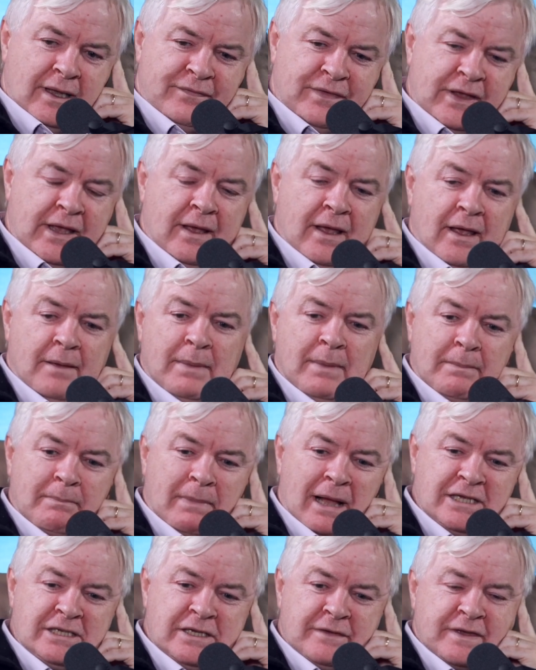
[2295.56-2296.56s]
if he
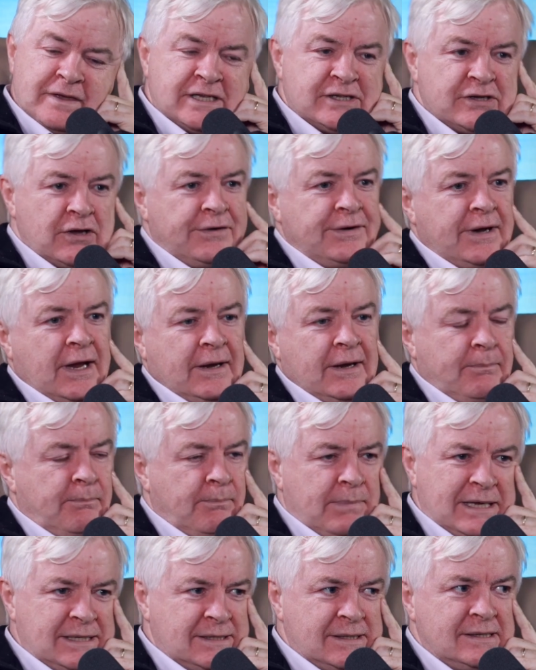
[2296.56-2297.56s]
imagine if his son had a
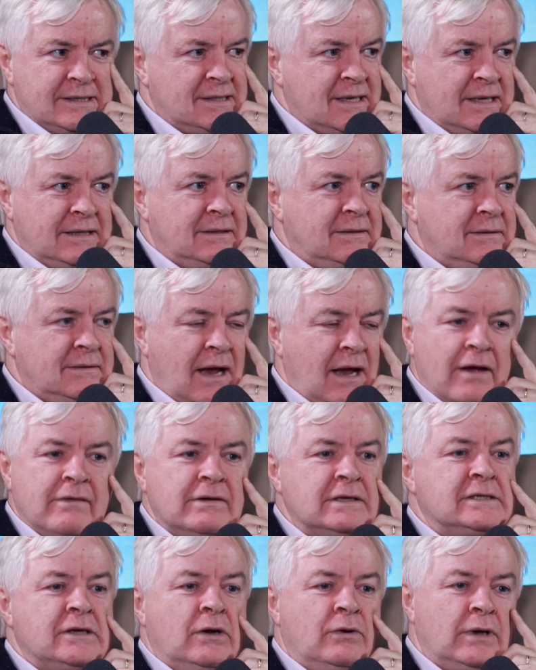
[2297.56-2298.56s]
business in
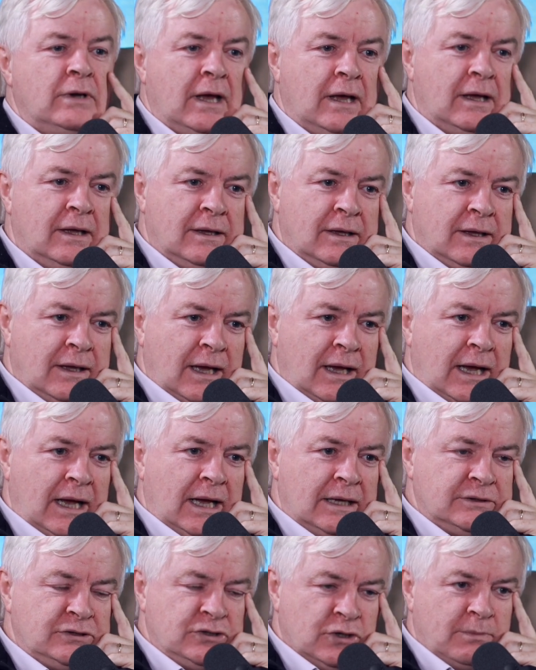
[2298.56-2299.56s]
Arizona
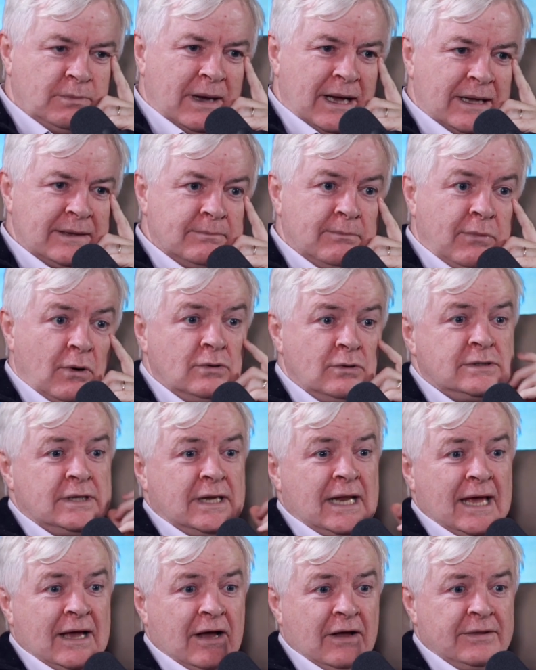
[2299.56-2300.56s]
and Joe Biden
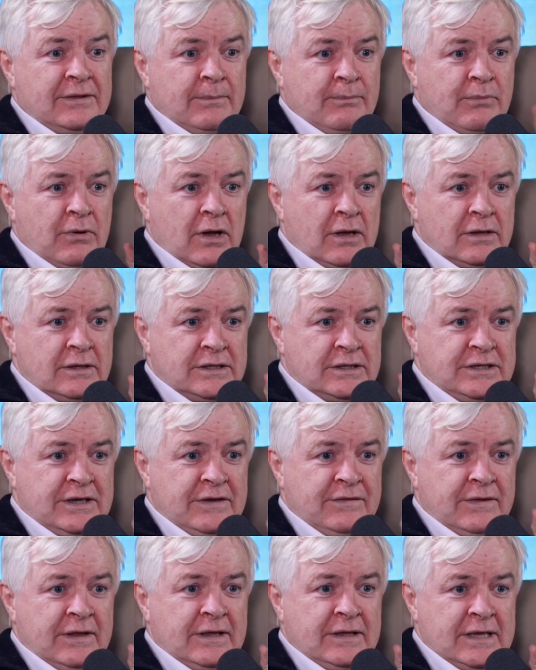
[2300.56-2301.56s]
boasted, "I got the pro-
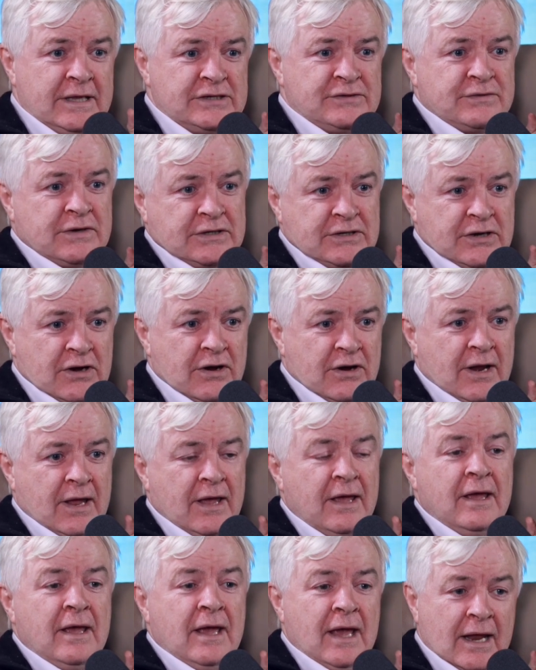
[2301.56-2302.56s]
chief, the district
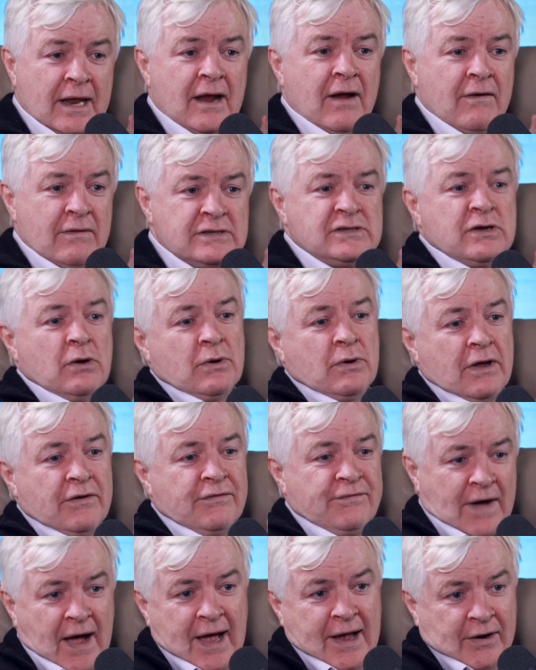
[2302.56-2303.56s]
attorney in Arizona
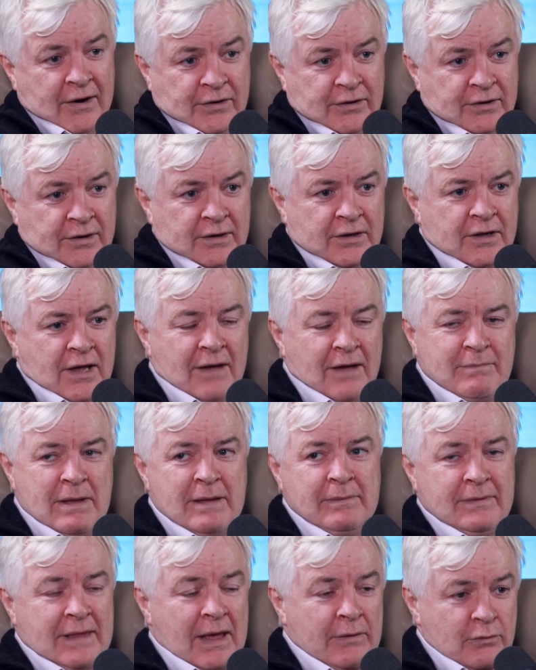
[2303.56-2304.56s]
fired."
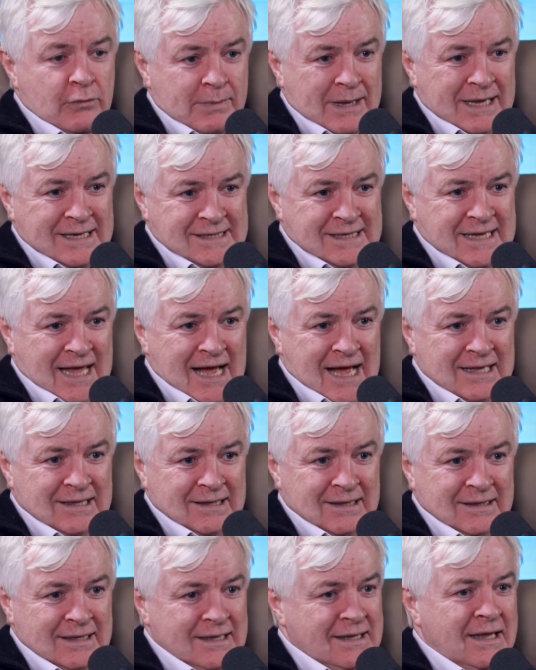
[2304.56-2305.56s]
People, that would be a
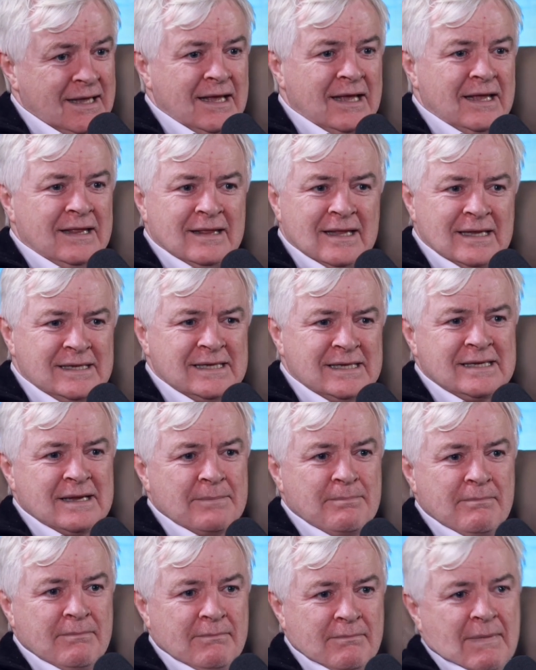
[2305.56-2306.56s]
scandal. This is
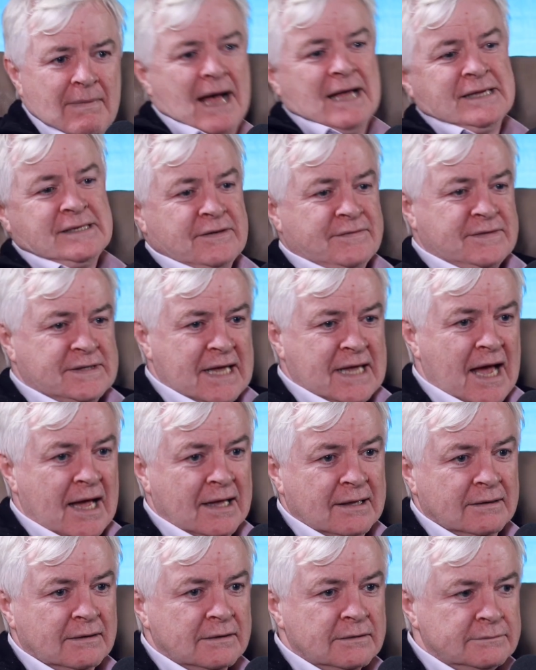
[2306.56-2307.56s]
a massive
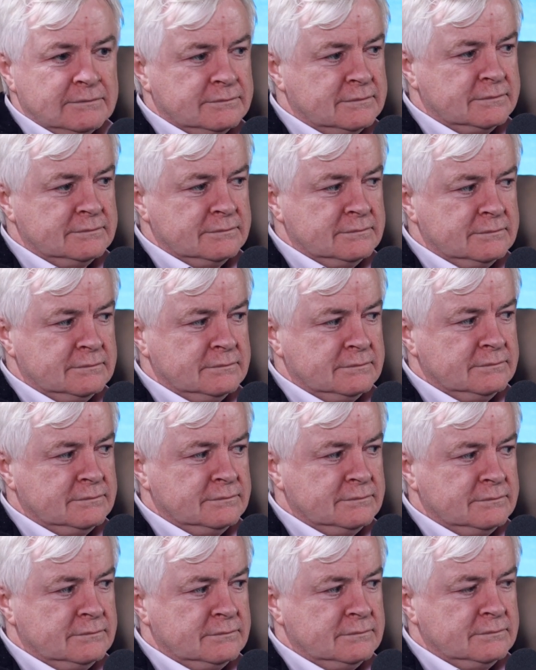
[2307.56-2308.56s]
scandal
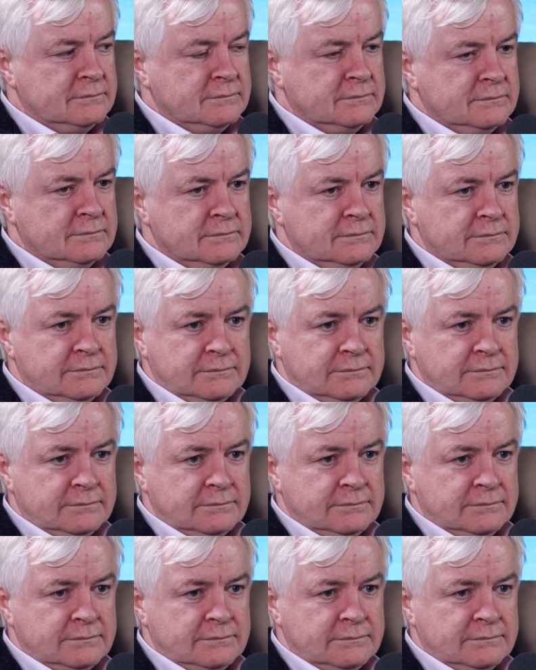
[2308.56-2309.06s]
it would be